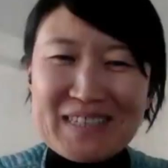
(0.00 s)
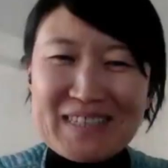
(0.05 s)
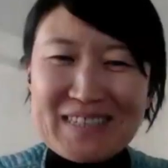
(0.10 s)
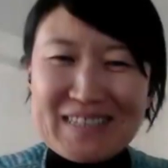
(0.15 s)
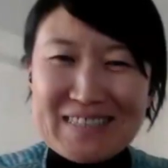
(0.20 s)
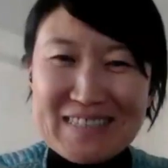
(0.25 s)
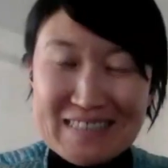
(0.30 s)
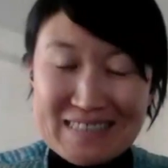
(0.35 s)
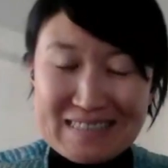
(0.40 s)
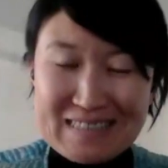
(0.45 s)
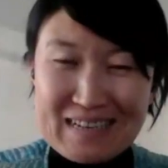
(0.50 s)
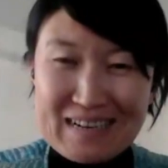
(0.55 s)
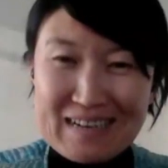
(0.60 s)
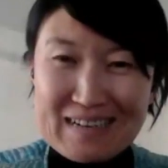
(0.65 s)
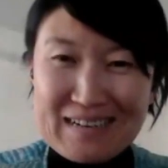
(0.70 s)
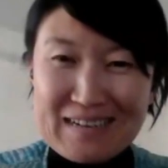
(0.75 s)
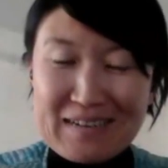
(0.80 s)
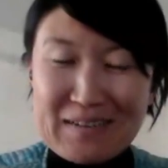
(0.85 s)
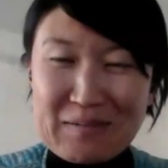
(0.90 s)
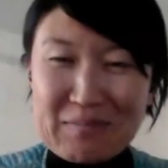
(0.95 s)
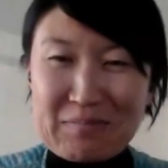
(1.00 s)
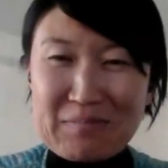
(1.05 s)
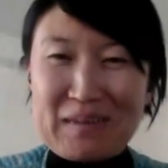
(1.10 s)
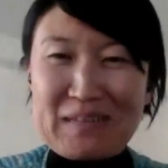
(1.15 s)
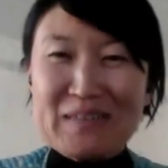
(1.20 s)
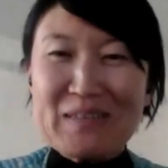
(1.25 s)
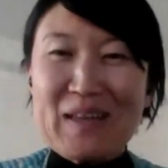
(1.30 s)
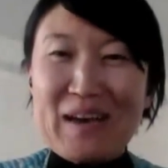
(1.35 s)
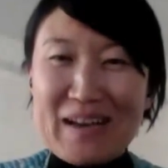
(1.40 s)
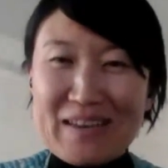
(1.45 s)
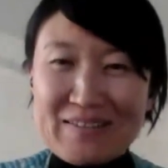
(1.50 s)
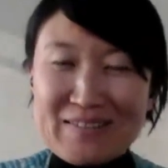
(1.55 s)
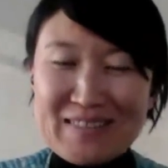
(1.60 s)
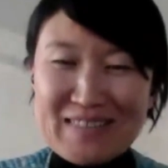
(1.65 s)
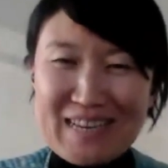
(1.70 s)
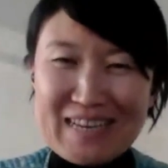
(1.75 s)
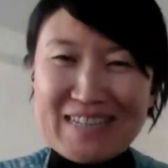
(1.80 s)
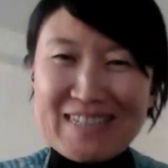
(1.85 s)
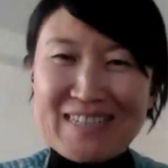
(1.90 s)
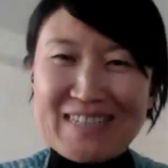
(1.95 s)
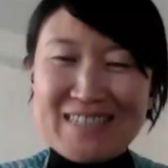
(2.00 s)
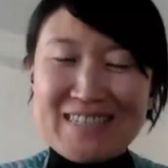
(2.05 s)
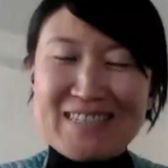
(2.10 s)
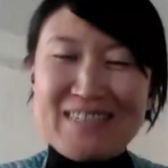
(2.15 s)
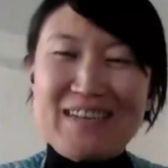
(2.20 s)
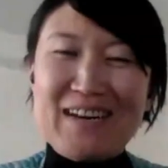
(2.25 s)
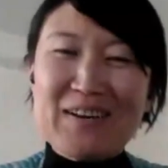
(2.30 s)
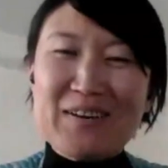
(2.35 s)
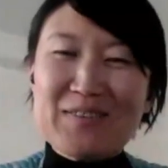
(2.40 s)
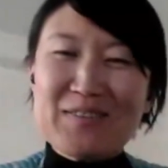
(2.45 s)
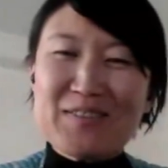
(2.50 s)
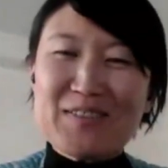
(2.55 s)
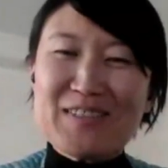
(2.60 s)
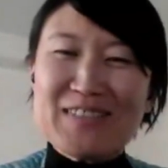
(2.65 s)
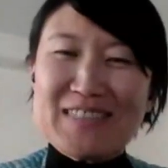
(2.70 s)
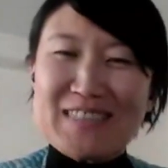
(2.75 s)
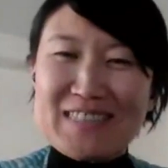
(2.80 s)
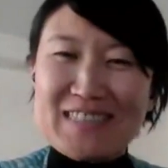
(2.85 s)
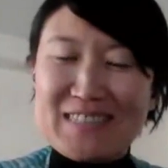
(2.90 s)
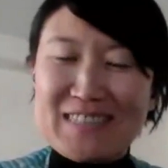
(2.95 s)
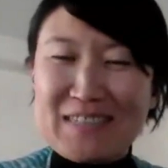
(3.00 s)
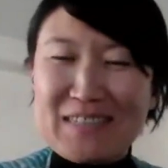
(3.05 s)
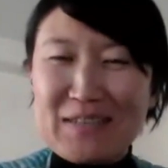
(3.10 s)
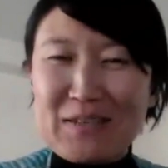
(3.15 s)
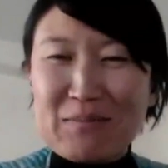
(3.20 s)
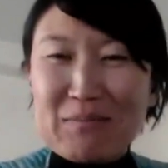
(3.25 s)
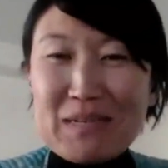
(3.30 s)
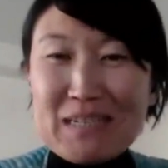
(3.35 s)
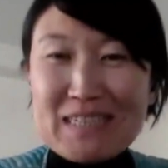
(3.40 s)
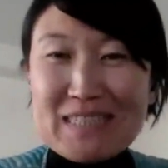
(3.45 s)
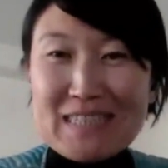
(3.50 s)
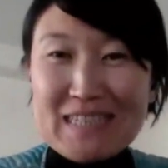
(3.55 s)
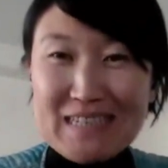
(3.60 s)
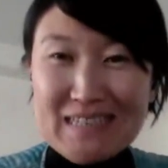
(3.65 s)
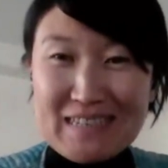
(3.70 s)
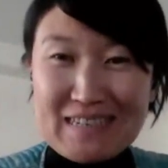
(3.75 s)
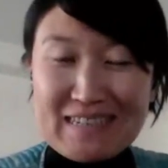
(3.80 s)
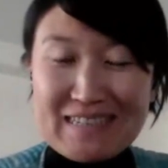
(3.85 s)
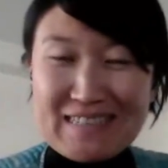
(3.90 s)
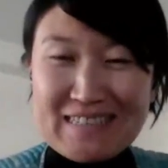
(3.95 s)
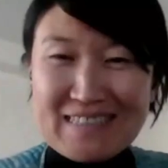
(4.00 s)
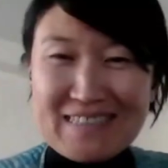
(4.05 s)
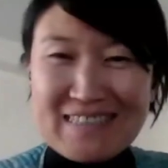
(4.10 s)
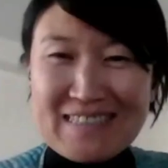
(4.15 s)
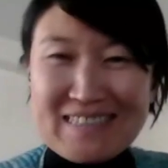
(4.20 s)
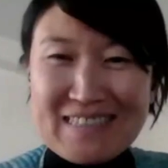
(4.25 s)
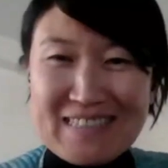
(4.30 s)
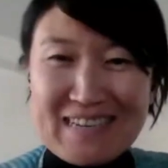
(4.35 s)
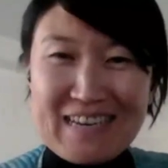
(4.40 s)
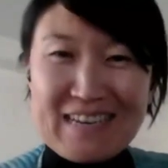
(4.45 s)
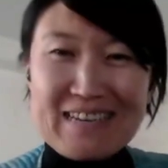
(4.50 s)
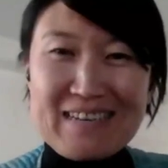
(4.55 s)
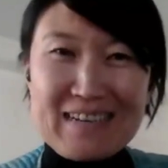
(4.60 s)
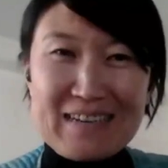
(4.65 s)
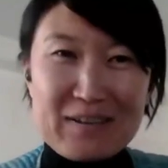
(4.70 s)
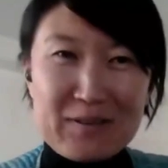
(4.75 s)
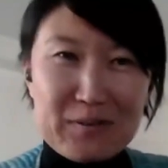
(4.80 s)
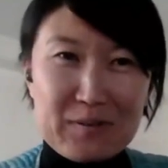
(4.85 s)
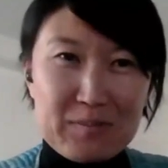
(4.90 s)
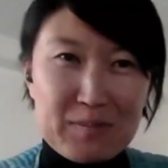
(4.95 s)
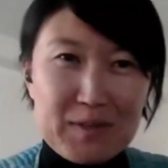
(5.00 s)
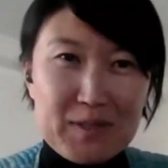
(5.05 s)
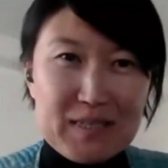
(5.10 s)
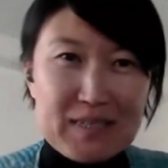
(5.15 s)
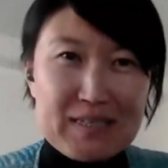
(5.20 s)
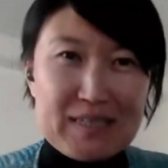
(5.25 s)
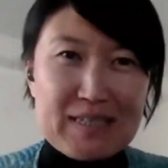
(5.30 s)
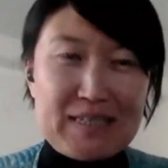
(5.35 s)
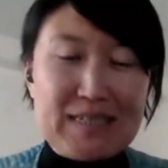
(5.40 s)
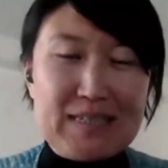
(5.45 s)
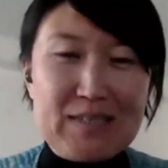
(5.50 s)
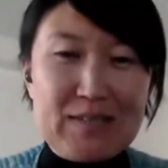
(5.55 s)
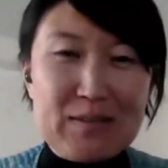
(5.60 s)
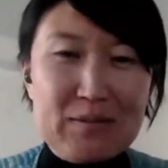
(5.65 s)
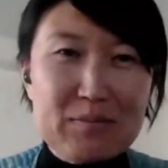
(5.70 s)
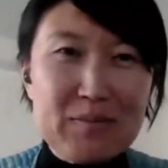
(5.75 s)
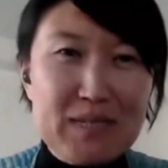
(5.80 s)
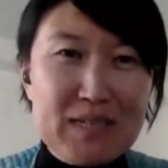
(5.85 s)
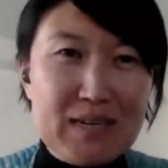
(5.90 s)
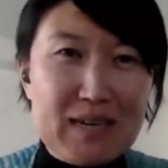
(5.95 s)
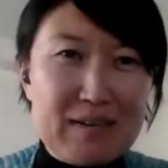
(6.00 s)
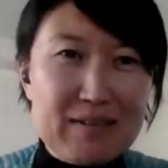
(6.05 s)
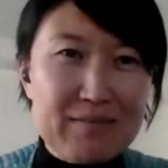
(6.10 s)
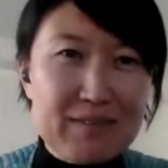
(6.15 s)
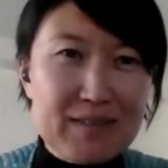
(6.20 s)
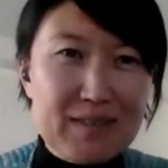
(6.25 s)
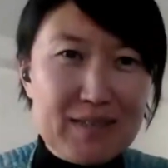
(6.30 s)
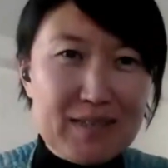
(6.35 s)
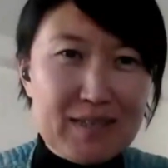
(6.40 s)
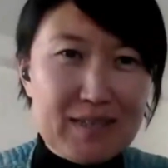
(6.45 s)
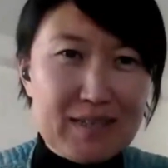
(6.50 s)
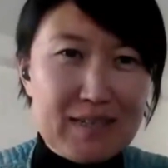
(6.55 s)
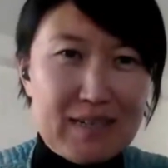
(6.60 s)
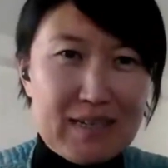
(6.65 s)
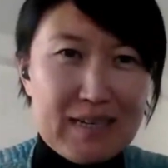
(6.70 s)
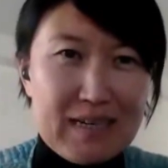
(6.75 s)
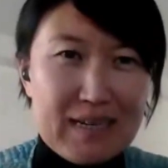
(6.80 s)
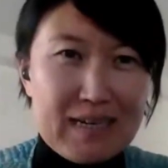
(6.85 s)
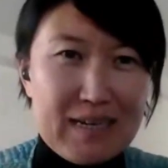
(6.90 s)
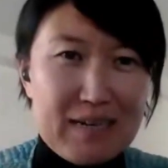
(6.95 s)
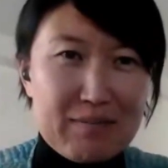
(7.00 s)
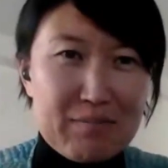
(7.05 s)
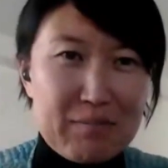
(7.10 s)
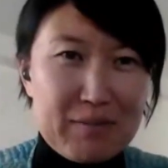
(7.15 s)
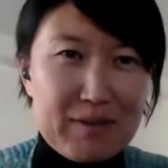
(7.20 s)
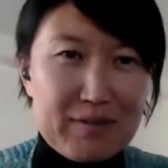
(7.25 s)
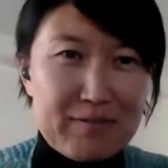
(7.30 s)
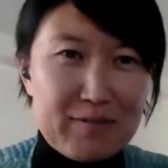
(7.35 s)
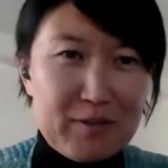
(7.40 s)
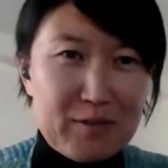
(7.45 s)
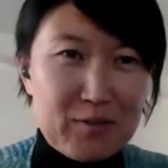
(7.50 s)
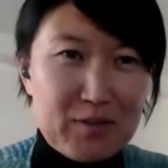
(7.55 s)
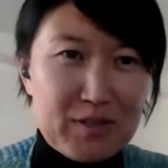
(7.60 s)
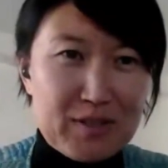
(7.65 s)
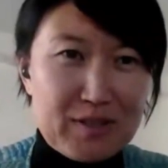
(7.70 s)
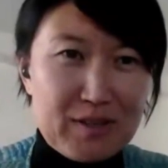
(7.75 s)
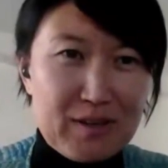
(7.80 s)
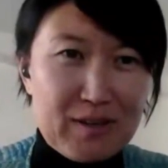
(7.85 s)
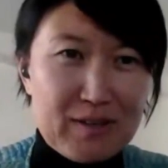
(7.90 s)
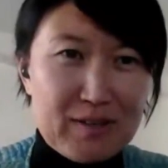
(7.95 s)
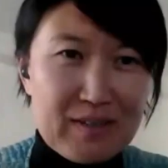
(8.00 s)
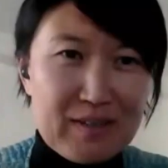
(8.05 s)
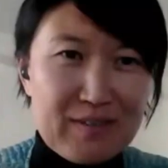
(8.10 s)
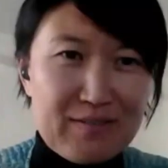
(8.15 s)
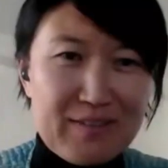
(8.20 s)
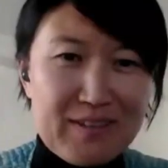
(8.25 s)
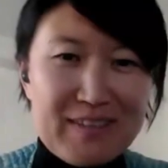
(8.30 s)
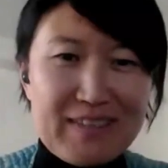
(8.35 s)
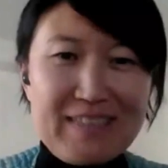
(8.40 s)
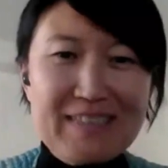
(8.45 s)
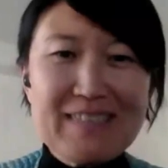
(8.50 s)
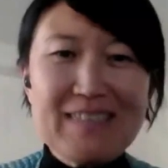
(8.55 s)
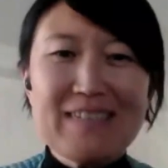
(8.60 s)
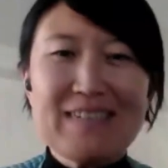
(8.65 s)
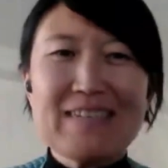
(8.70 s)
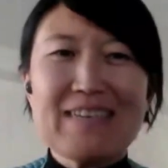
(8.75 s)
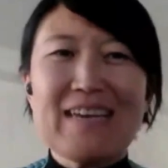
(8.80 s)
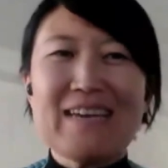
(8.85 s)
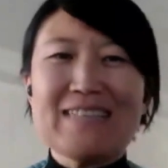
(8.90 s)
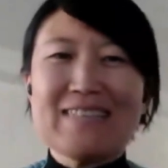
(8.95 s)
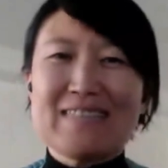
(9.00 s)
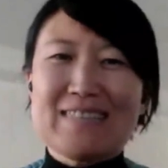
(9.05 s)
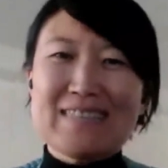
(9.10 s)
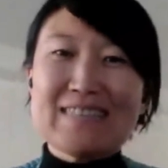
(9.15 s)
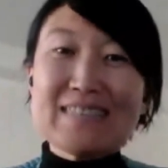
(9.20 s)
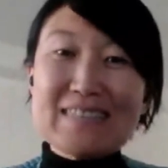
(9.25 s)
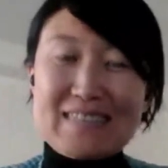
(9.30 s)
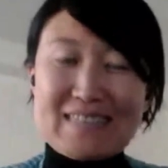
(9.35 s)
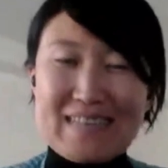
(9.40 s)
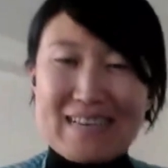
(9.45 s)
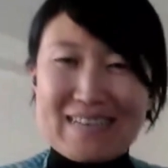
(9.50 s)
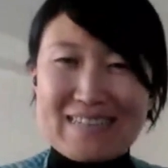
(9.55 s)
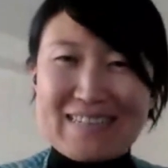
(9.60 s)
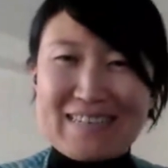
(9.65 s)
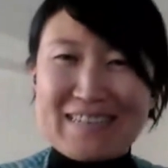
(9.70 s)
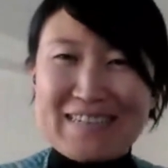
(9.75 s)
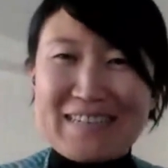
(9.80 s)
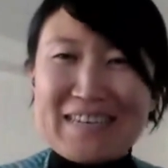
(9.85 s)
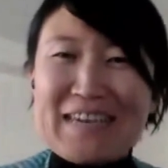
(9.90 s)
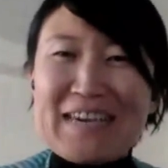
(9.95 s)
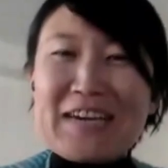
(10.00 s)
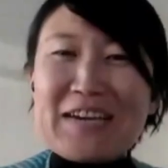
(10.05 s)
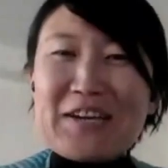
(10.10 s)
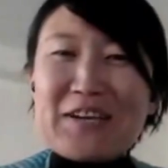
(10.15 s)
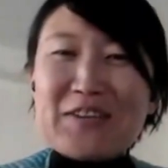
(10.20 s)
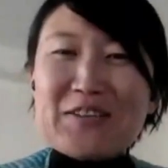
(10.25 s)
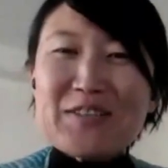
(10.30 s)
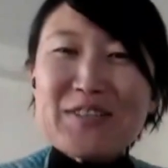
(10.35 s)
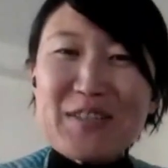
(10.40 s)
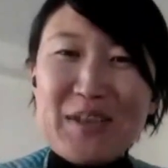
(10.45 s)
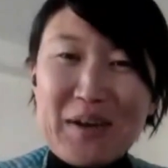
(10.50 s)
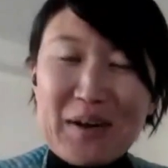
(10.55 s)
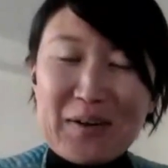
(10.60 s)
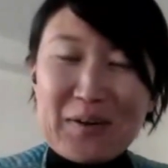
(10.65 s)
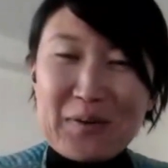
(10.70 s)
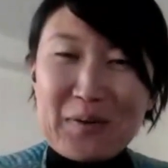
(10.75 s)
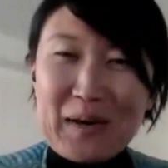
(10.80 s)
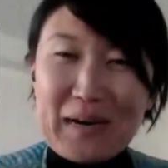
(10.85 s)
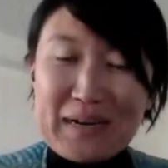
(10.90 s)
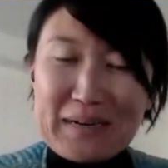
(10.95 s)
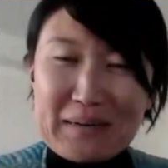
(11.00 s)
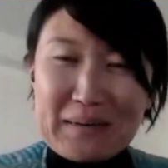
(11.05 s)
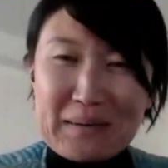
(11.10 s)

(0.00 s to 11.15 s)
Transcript: to this live session of Transitioning Humanitarians. And I hope you can hear me. I feel like my phone is on and everything. Yes, exactly. So